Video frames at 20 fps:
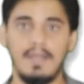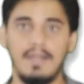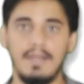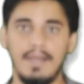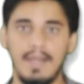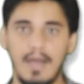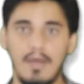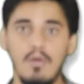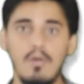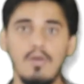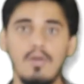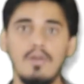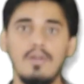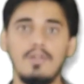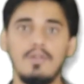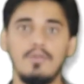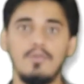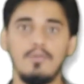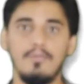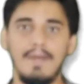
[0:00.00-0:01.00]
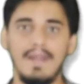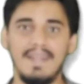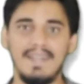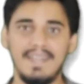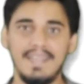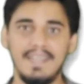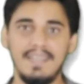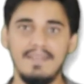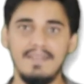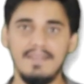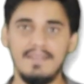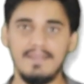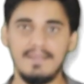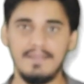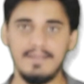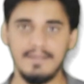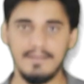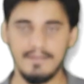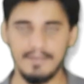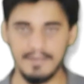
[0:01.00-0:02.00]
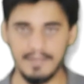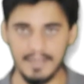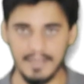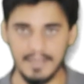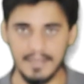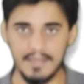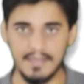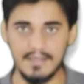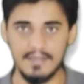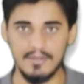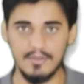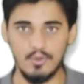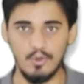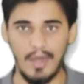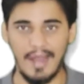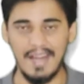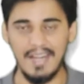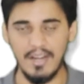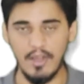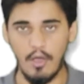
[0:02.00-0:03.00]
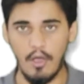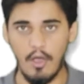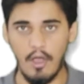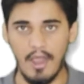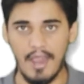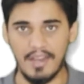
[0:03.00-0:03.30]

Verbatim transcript: Now, to maintain the joint